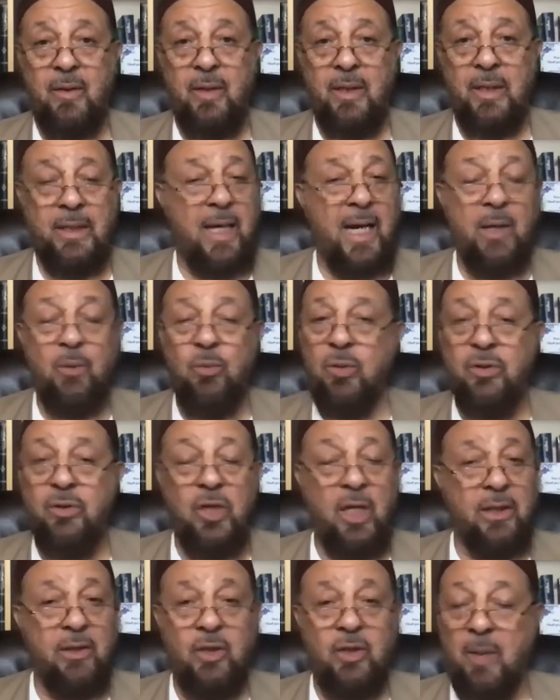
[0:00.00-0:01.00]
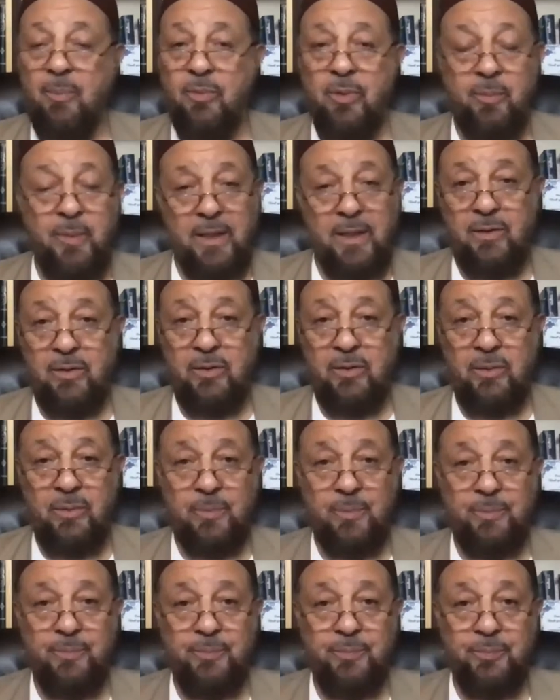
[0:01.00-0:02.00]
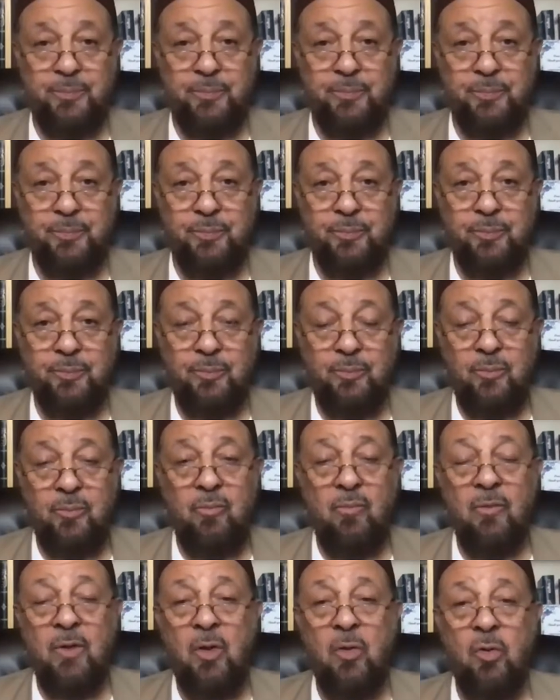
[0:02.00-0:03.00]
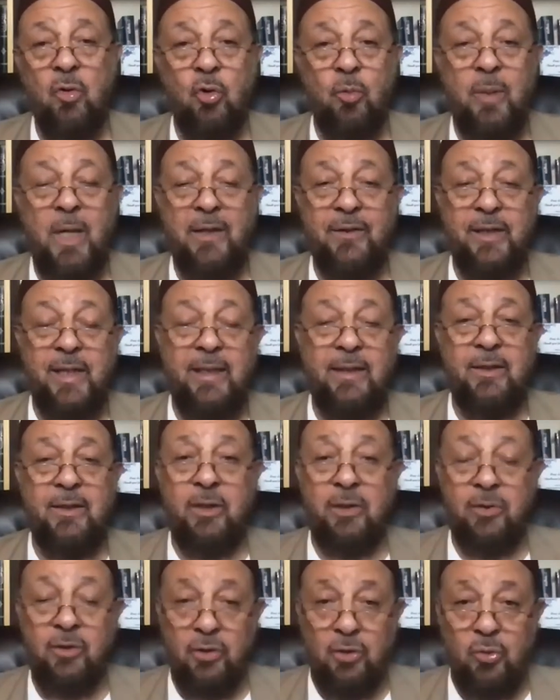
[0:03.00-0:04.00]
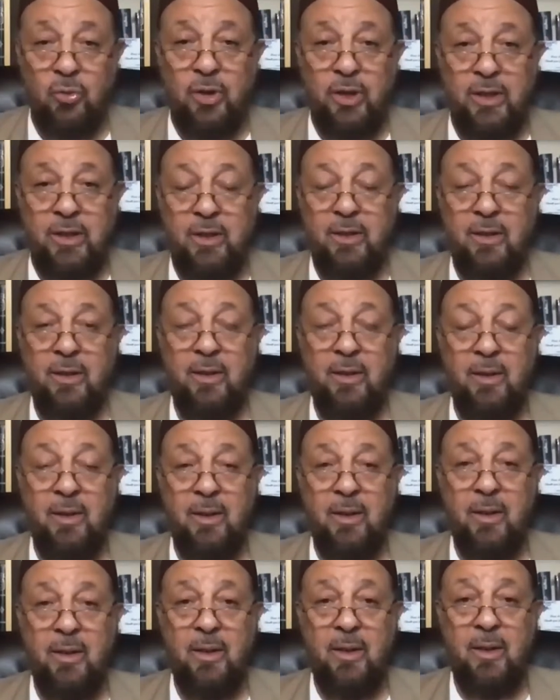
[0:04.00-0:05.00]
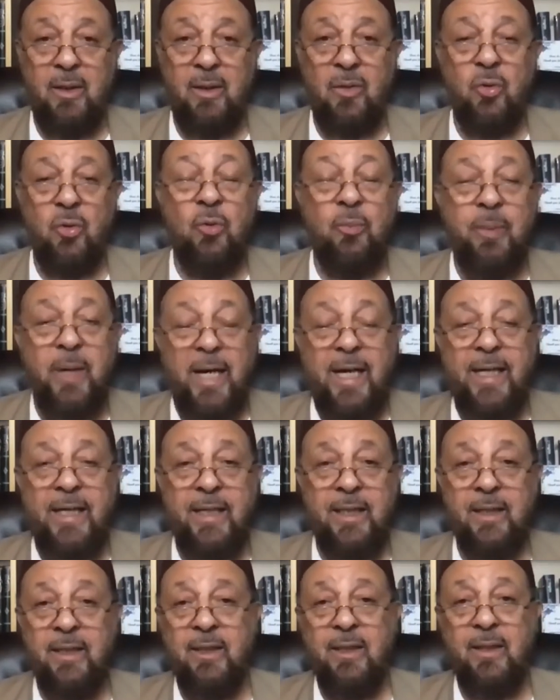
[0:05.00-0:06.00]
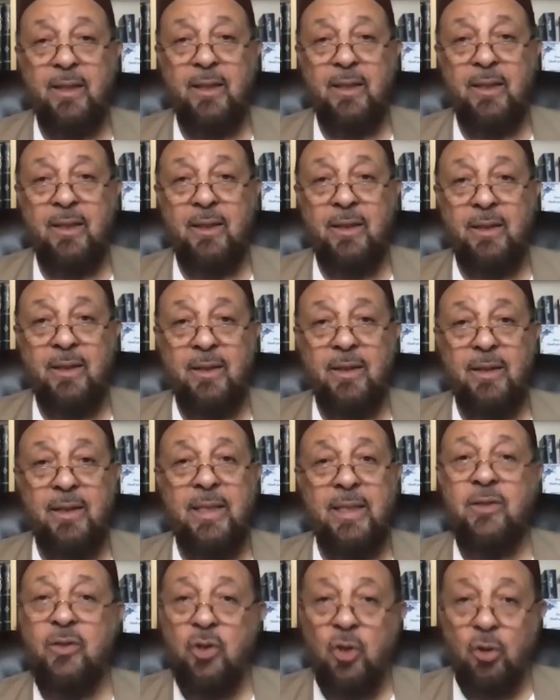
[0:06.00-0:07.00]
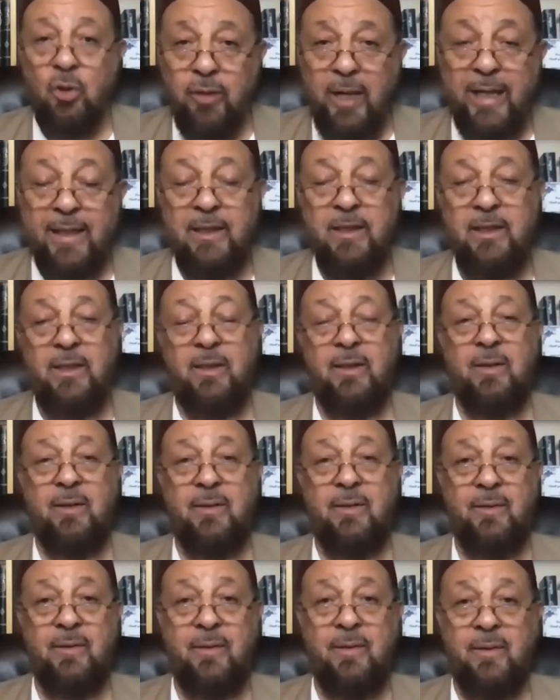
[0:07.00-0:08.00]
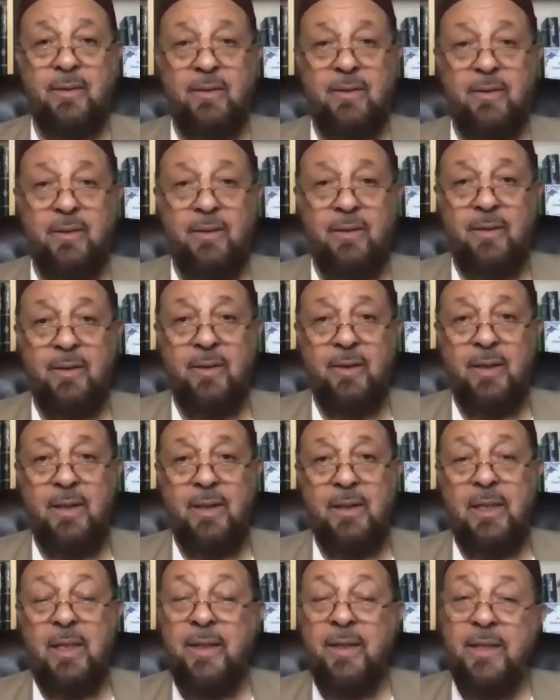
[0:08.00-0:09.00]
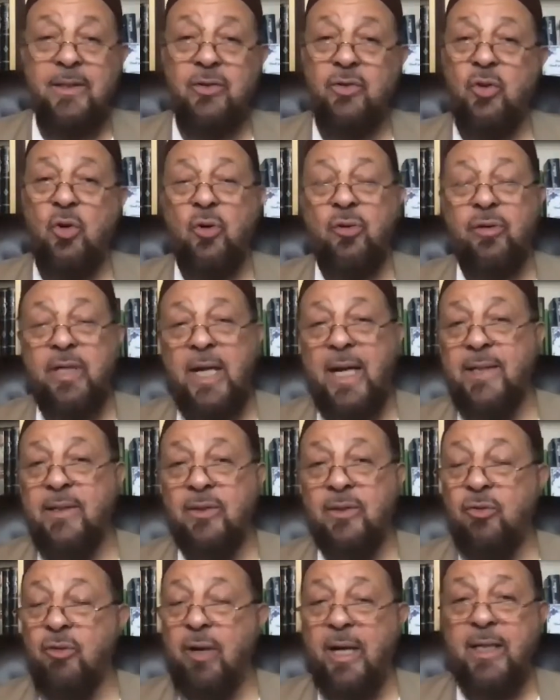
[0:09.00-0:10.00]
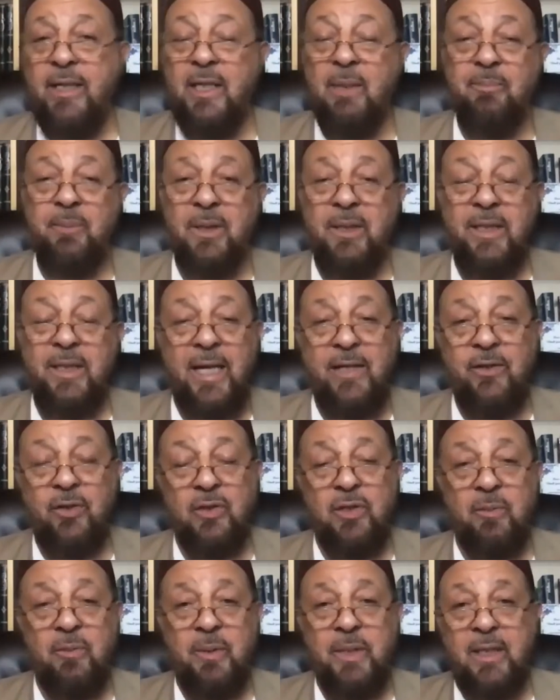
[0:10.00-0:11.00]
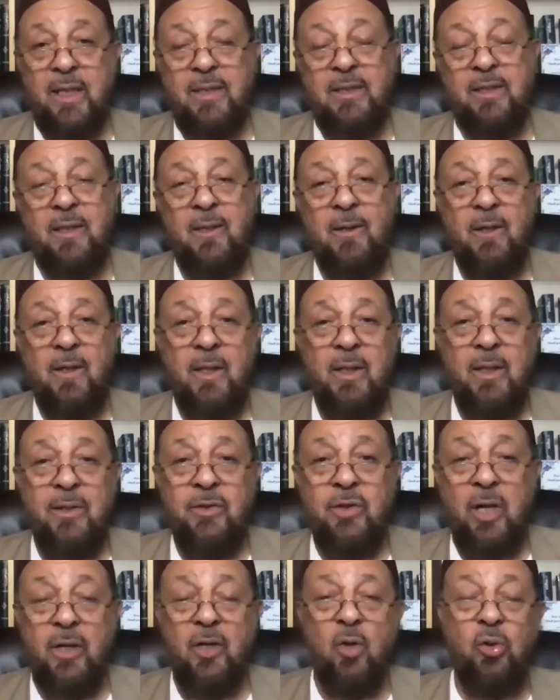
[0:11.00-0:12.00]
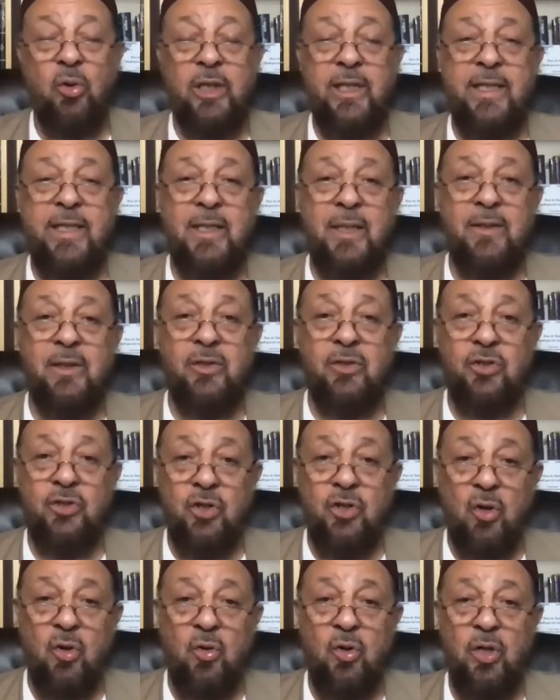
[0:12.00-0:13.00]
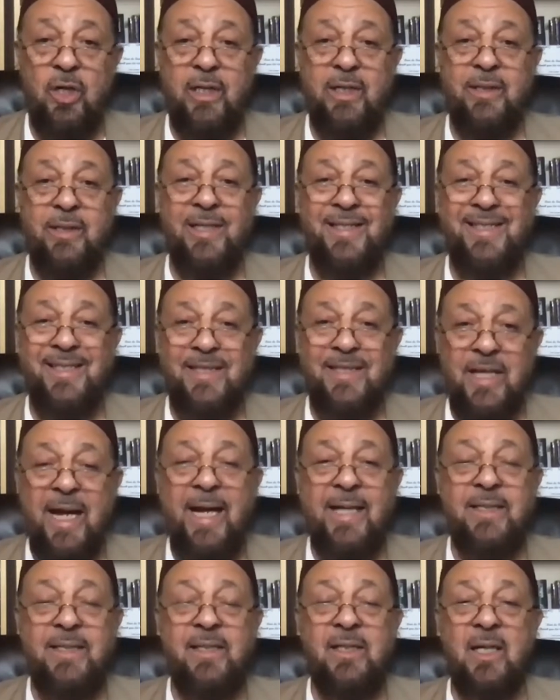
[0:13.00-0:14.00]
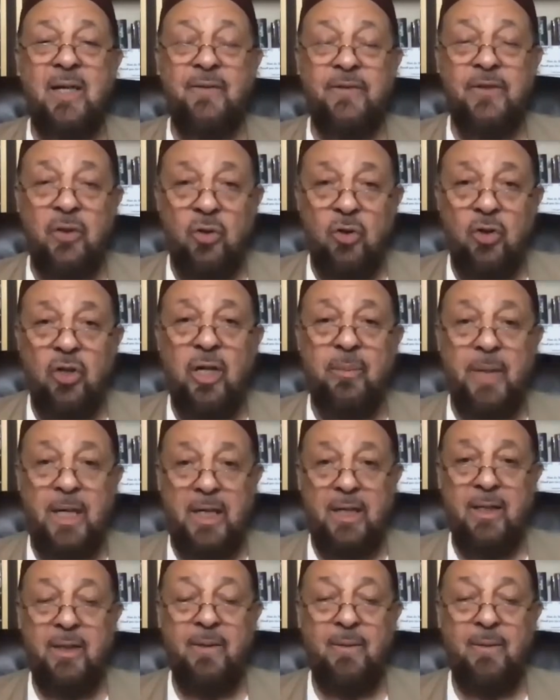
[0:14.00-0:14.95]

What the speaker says: And I will not compromise. Umar then concluded, Ubay is correct. Now this story has great implications because not only does it show the stance of the ulama,